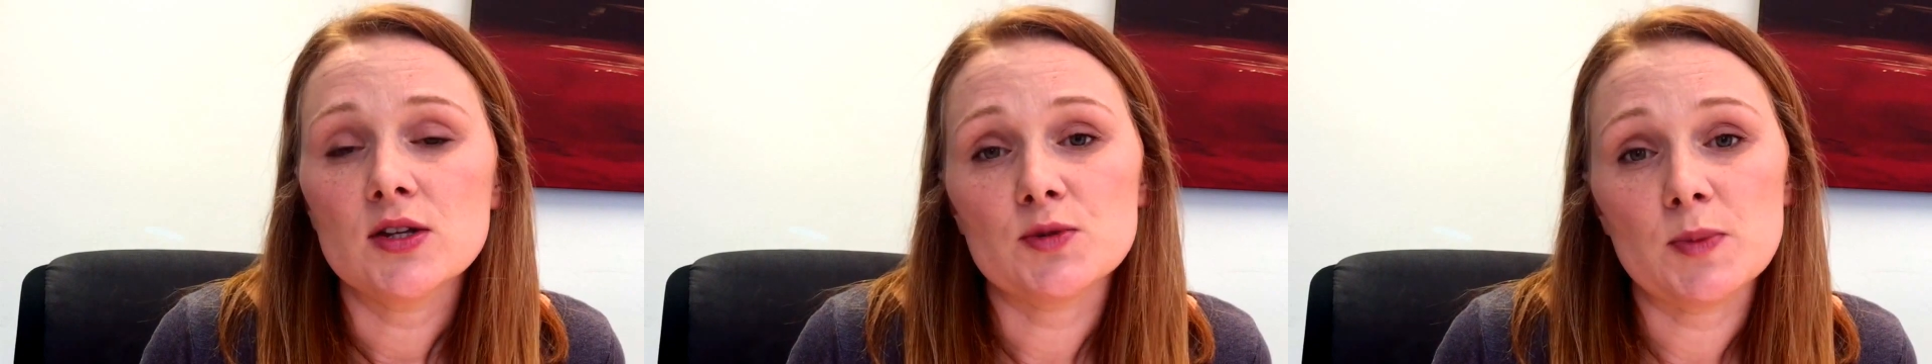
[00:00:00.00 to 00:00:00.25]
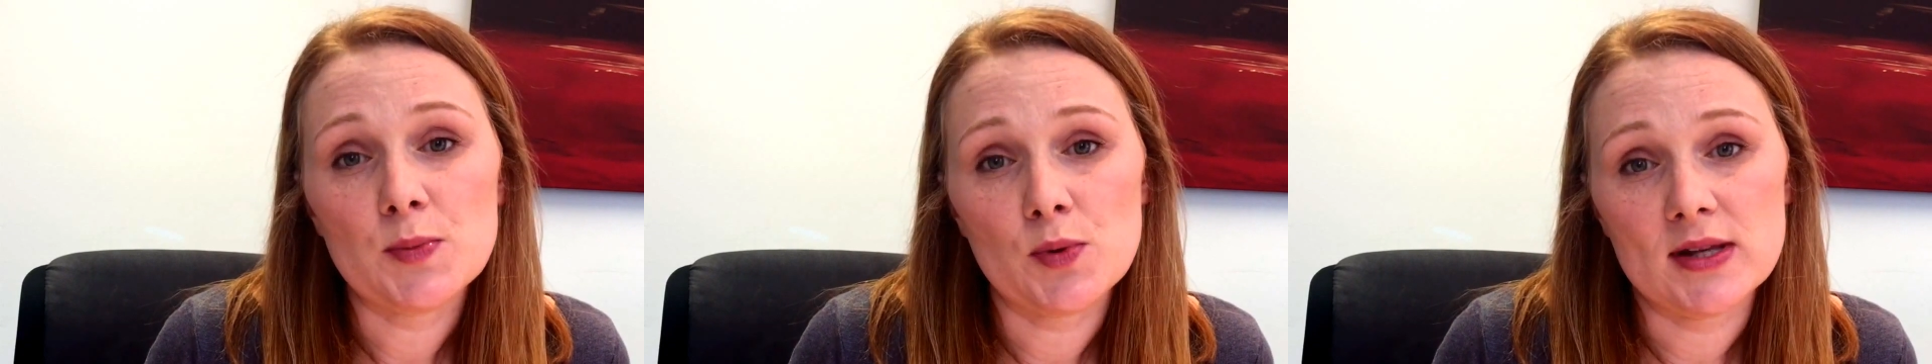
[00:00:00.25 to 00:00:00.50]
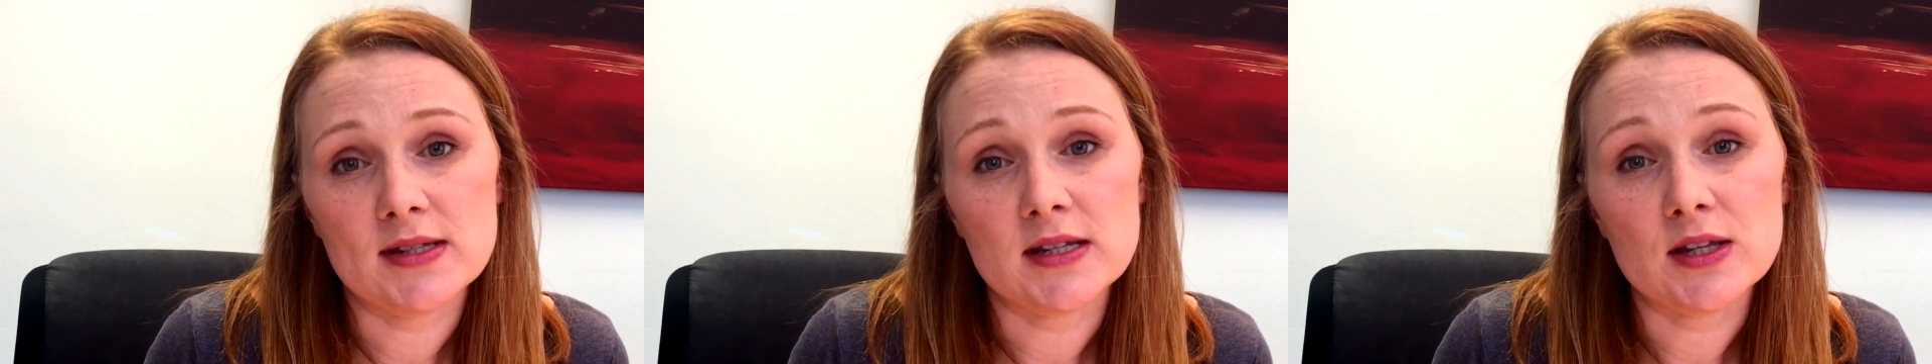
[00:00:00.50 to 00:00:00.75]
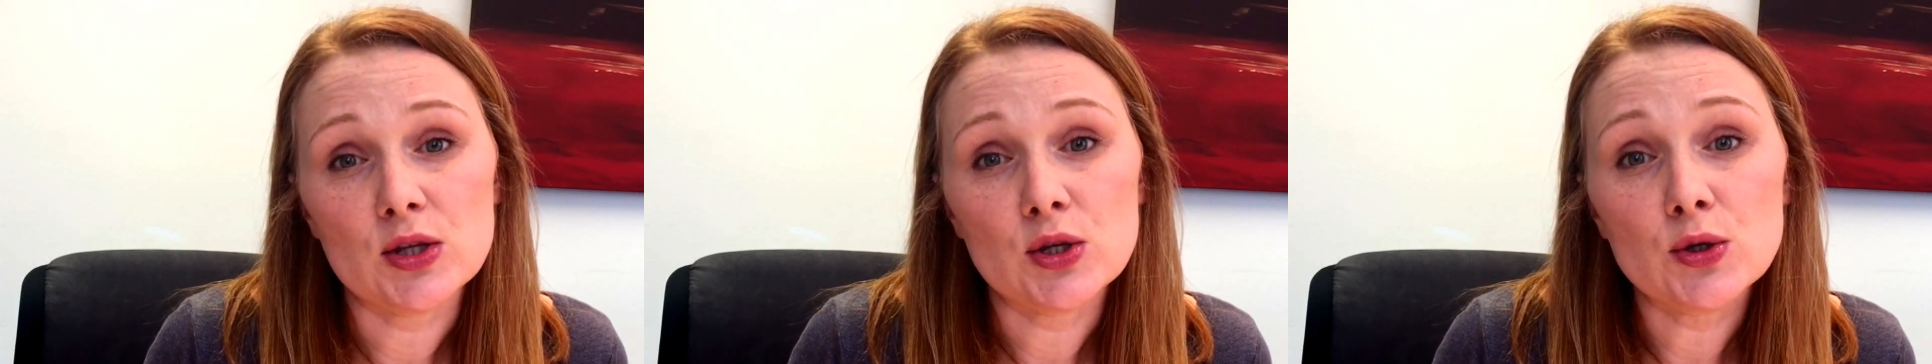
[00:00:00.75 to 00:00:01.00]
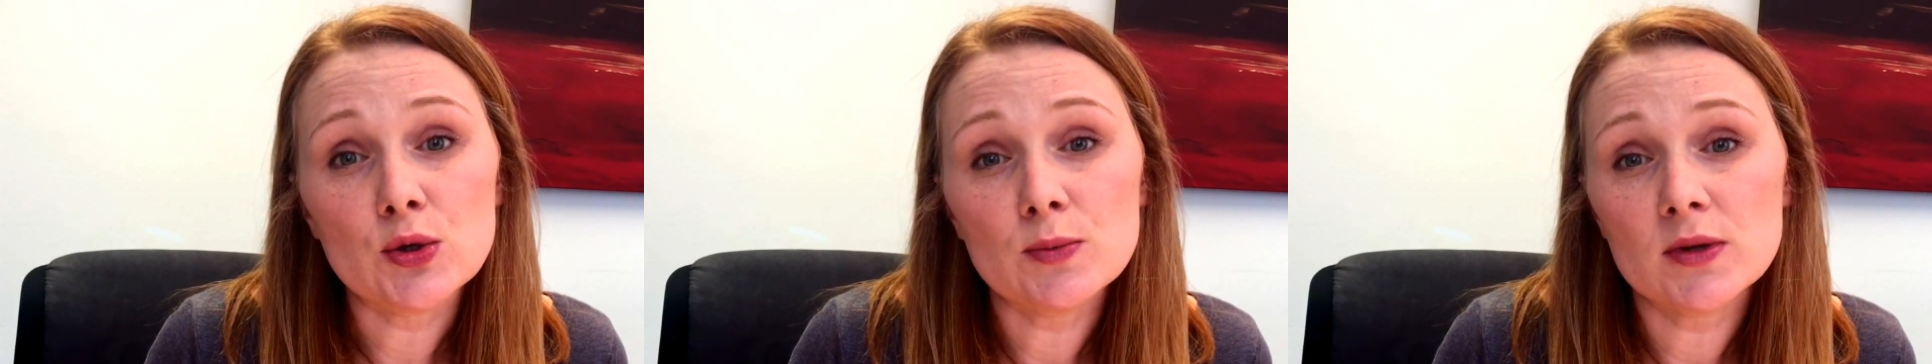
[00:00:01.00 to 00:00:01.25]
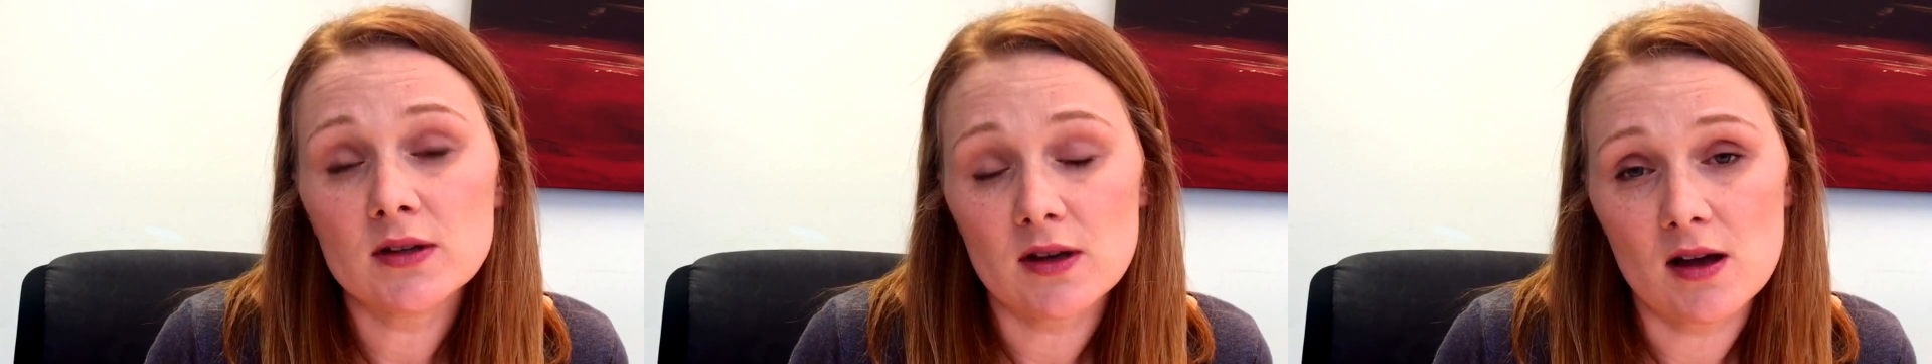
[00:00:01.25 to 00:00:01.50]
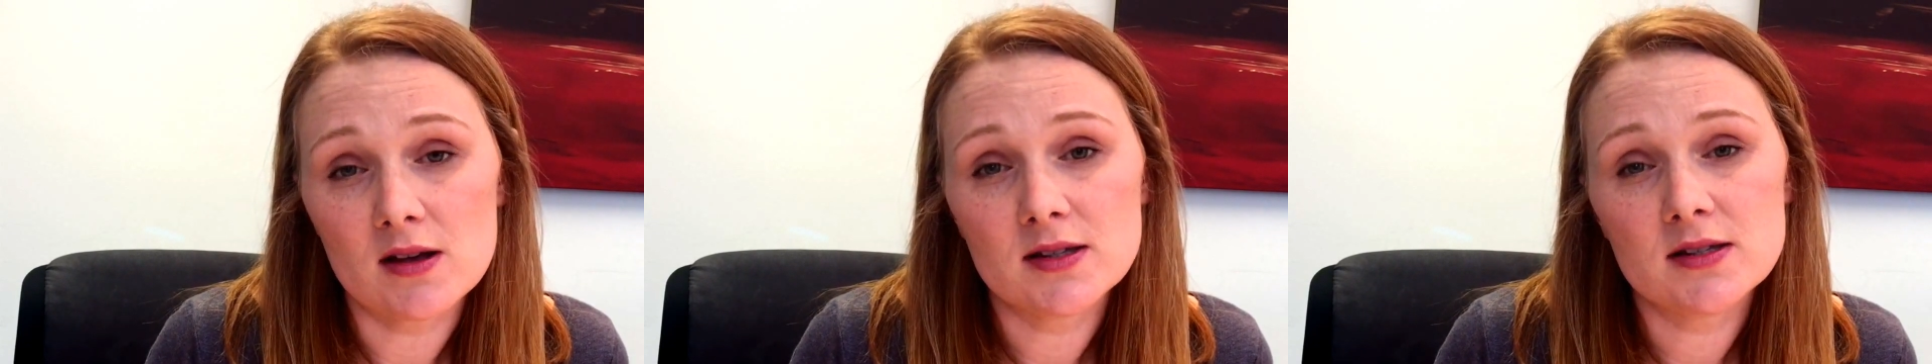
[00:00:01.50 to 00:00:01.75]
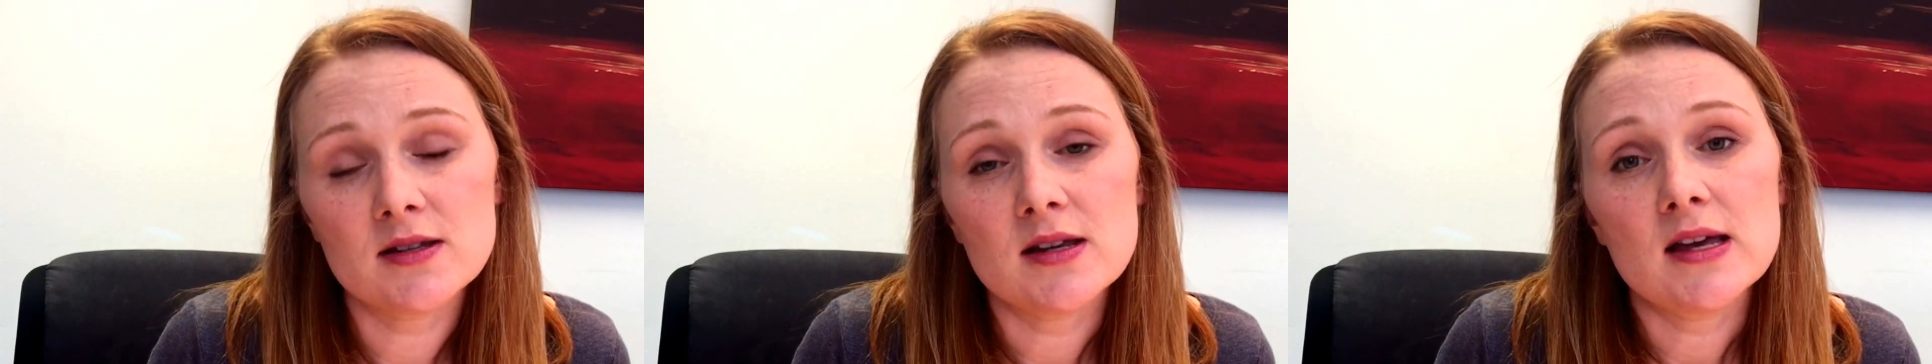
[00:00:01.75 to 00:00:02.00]
to be present in the human
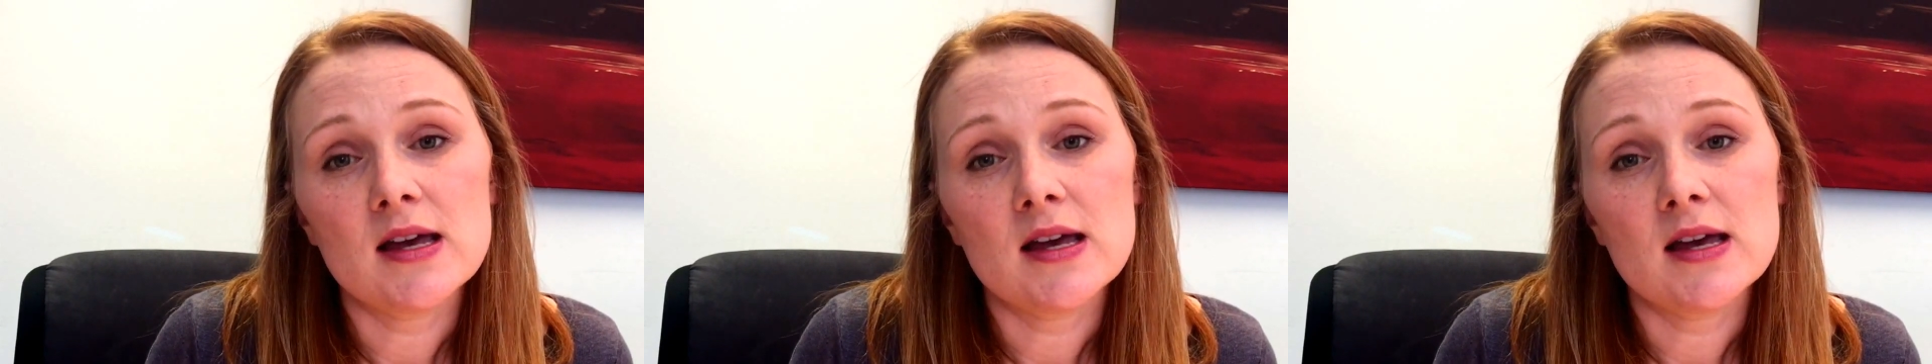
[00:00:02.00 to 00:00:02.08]
gut